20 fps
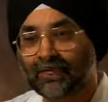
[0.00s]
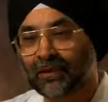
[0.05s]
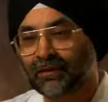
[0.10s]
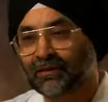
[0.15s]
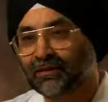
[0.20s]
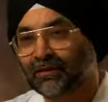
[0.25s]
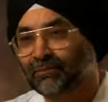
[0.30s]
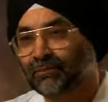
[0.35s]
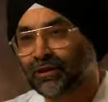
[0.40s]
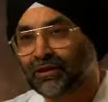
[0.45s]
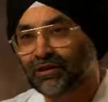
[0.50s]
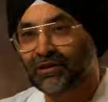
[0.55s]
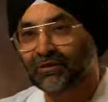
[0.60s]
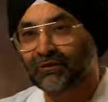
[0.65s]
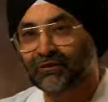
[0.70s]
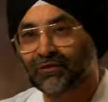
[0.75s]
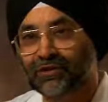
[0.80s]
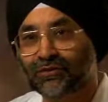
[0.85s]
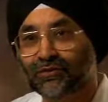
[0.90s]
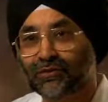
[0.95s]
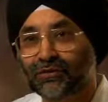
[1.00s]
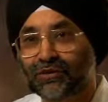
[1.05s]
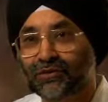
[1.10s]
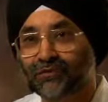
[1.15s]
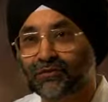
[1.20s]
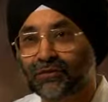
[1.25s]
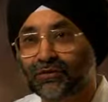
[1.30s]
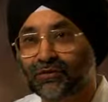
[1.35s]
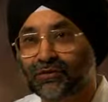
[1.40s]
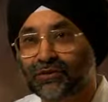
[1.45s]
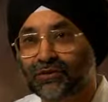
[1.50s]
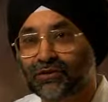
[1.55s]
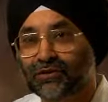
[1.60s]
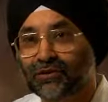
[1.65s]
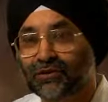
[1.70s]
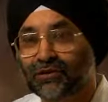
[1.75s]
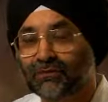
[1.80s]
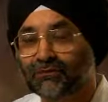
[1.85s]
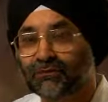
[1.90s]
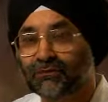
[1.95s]
And the big difference working for
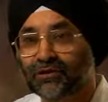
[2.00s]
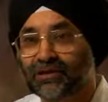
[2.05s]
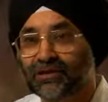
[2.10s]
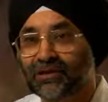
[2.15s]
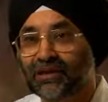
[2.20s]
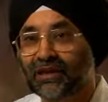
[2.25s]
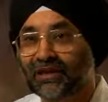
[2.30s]
CHRISTUS Schumpert is